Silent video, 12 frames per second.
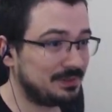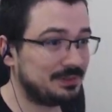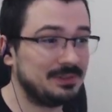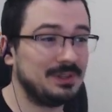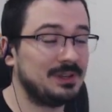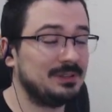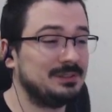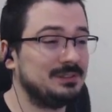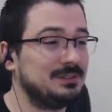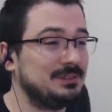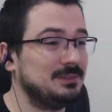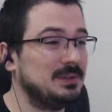that,
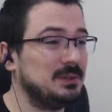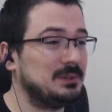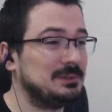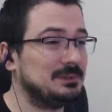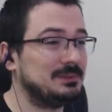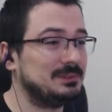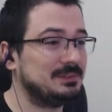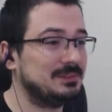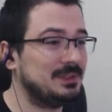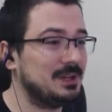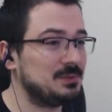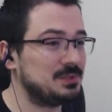you know,
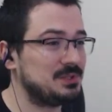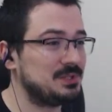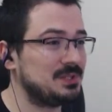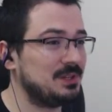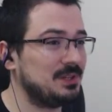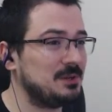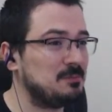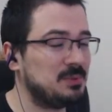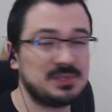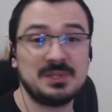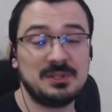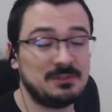I was just like
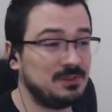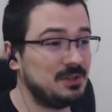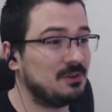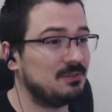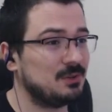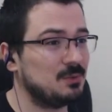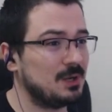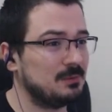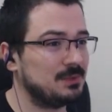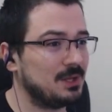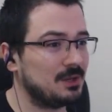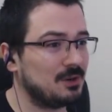positively overwhelmed, like,